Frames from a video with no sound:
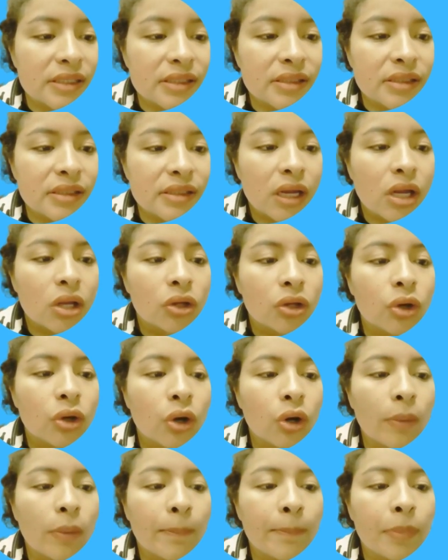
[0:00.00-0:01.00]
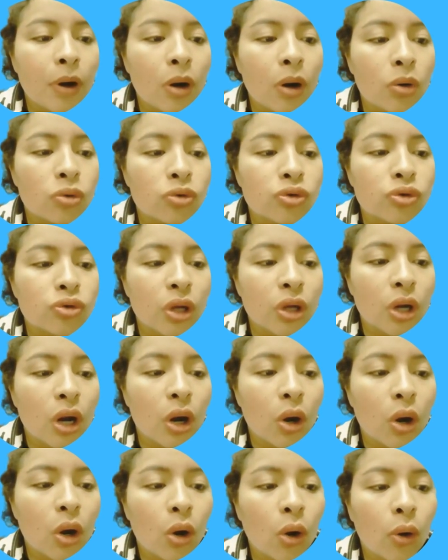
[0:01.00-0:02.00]
composed of
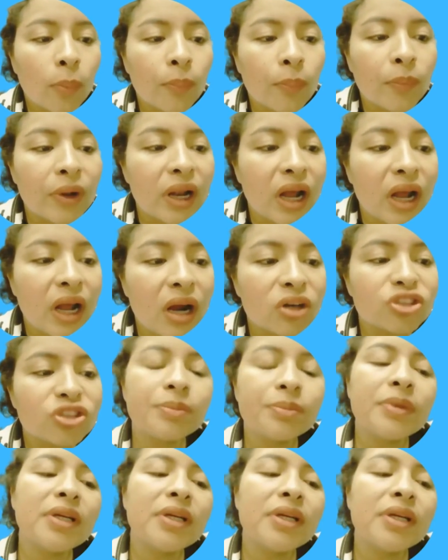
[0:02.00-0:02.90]
large medial